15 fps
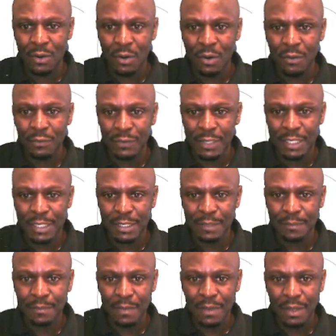of the
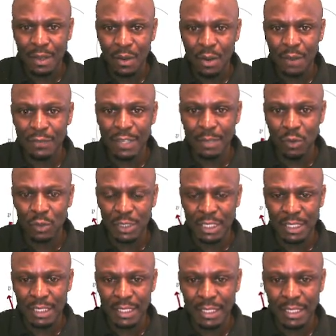of the motion.